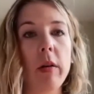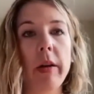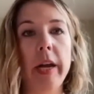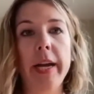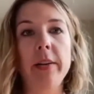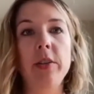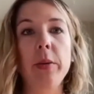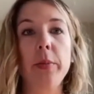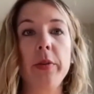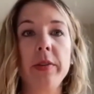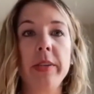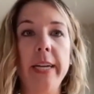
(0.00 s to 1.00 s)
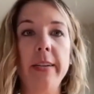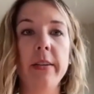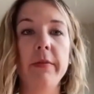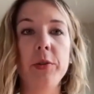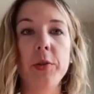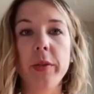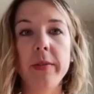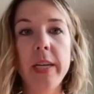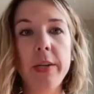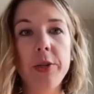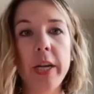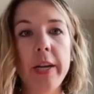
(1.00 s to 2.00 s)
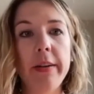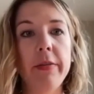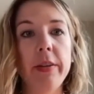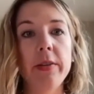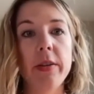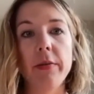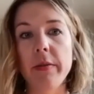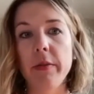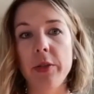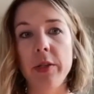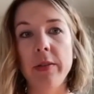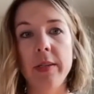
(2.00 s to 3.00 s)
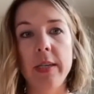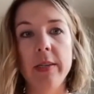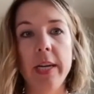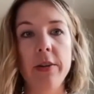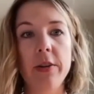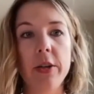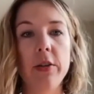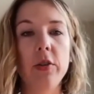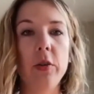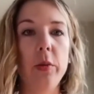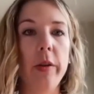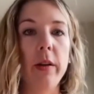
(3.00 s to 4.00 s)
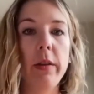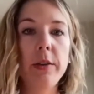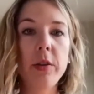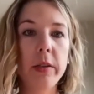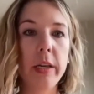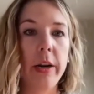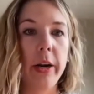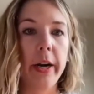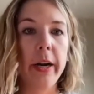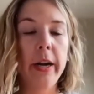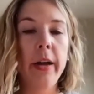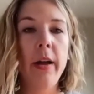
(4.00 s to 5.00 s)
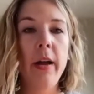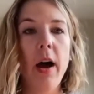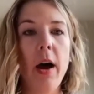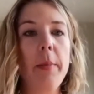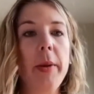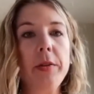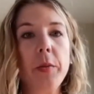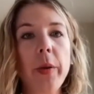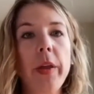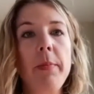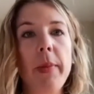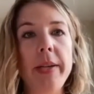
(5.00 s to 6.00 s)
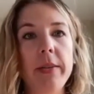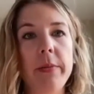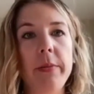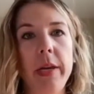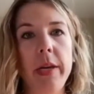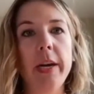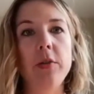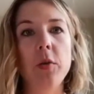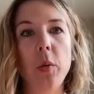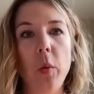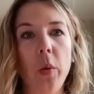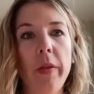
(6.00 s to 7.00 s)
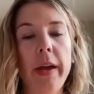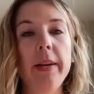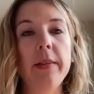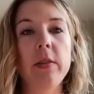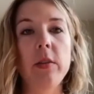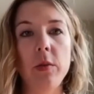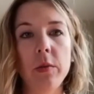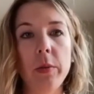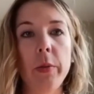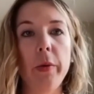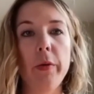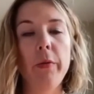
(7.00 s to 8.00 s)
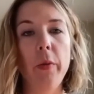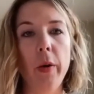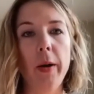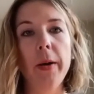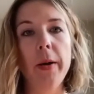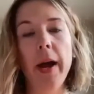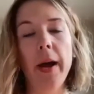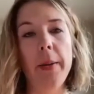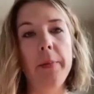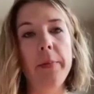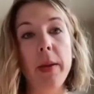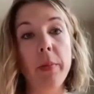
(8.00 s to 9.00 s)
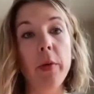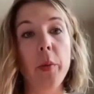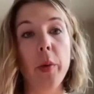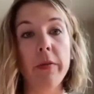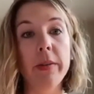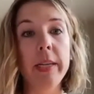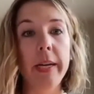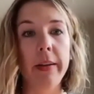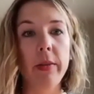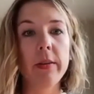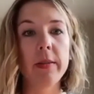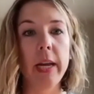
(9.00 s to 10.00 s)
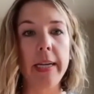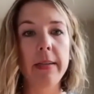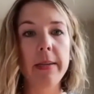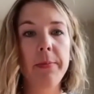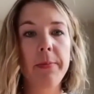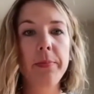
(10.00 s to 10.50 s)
looking to present a visualization of the self-sufficiency standard to their legislator. It's really meant to be a tool that is usable for people who are visiting the site.